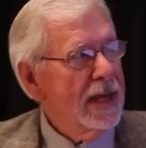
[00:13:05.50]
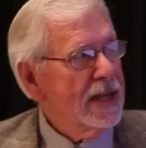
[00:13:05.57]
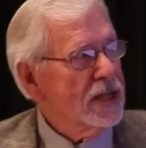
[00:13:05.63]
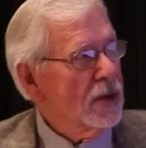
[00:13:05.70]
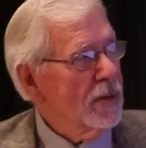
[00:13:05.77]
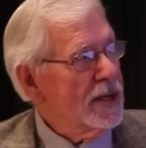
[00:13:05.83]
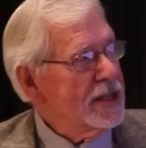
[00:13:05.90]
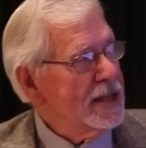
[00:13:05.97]

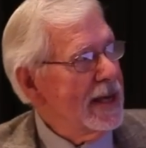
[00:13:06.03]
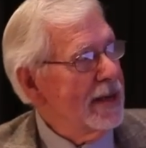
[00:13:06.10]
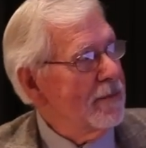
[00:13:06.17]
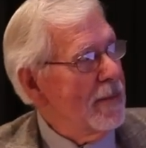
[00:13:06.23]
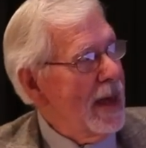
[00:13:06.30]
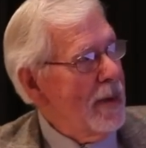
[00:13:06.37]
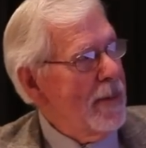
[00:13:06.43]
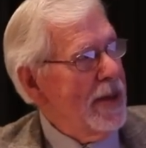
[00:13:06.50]
So we said
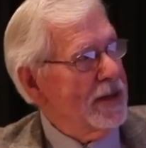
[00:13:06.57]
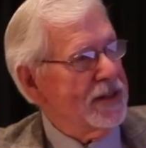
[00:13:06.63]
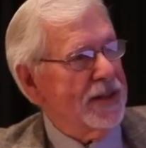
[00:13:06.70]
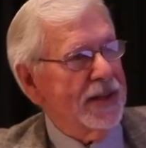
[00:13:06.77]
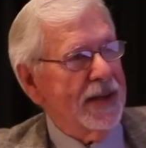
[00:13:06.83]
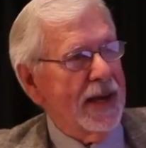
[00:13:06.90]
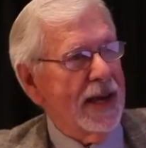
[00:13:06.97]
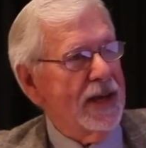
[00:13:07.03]
maybe it's the
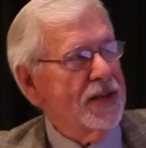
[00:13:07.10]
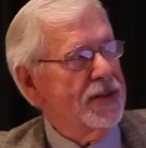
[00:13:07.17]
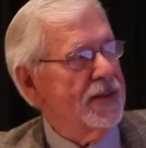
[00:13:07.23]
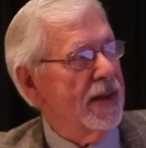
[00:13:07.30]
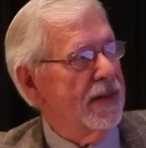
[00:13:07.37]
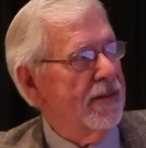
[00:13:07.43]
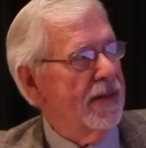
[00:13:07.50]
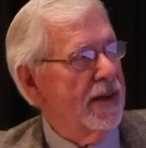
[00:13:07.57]
case
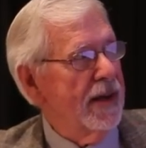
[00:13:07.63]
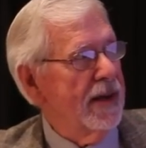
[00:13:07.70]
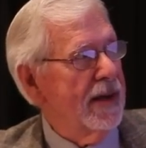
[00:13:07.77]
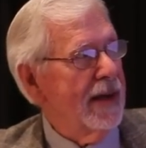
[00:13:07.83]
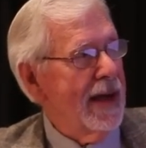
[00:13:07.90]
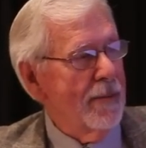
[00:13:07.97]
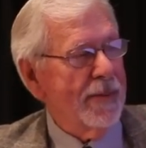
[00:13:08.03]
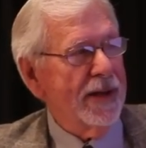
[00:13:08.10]
that the
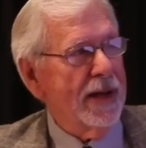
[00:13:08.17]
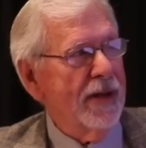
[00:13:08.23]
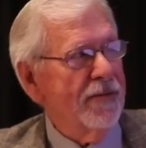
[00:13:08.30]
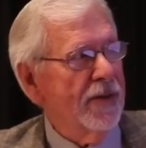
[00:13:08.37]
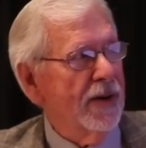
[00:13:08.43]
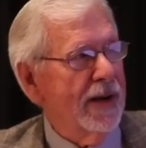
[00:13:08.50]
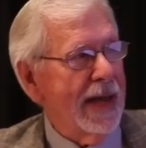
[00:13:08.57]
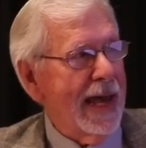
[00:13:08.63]

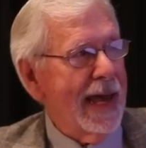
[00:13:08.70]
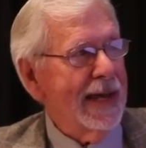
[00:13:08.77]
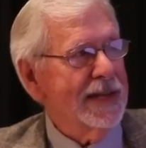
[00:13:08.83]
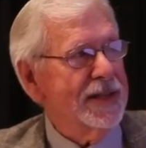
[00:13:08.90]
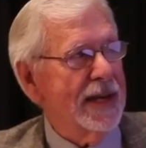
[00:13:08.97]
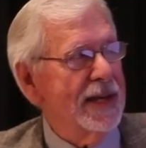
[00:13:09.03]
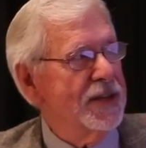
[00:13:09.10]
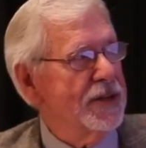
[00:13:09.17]
epinephrine
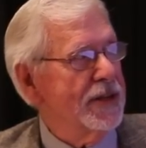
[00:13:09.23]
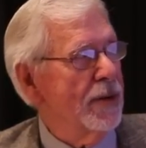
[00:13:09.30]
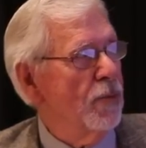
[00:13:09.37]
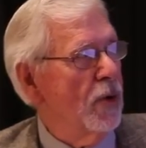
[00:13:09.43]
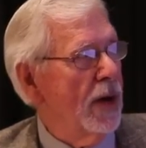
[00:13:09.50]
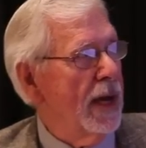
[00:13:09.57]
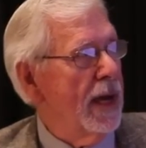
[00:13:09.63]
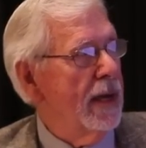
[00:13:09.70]
acts in some
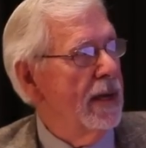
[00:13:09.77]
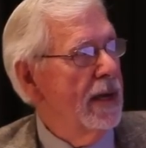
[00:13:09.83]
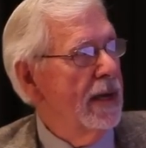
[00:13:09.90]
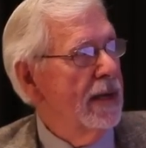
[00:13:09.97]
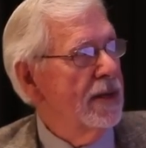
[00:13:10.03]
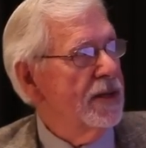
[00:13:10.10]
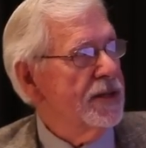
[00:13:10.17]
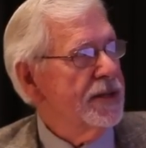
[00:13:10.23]
way
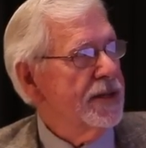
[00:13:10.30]
to